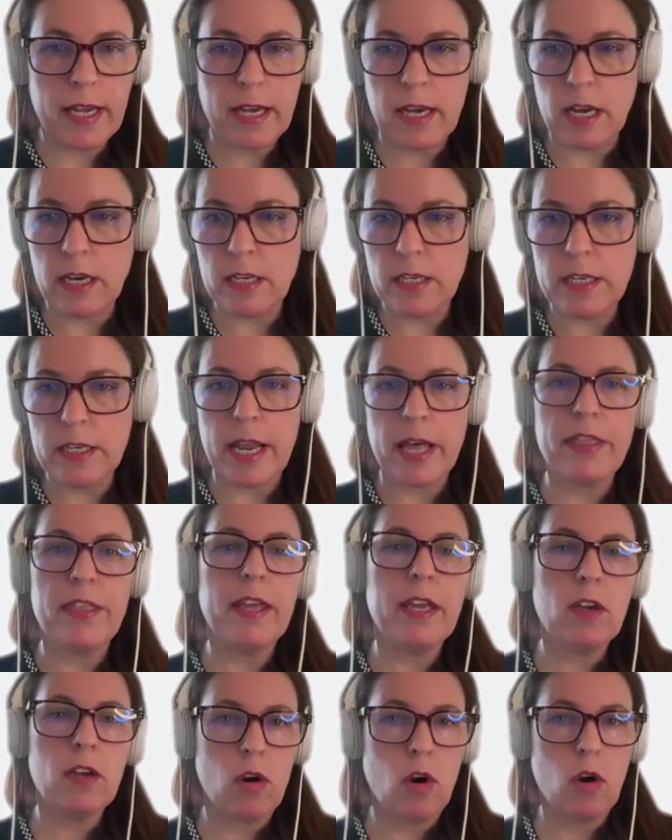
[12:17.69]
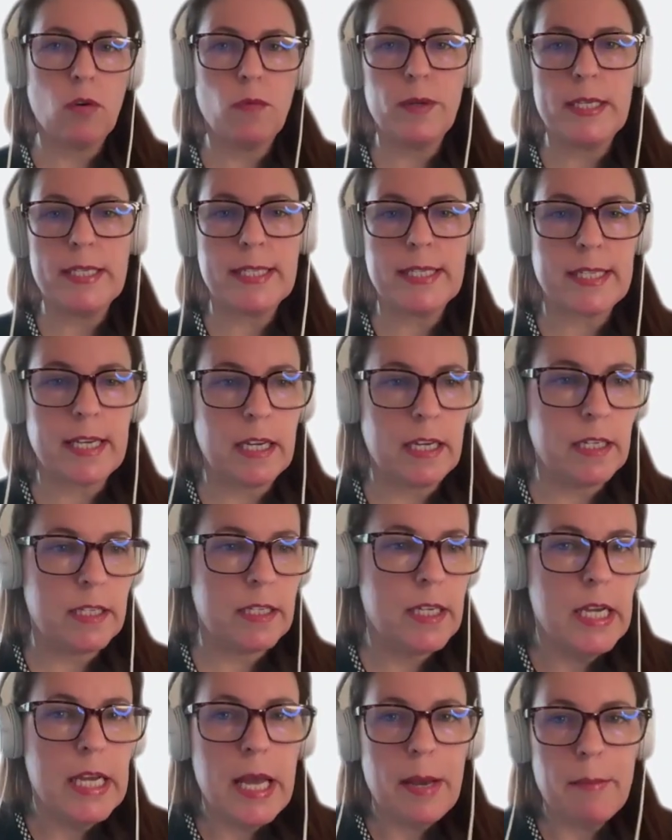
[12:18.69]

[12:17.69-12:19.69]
color, nothing wrong with this color,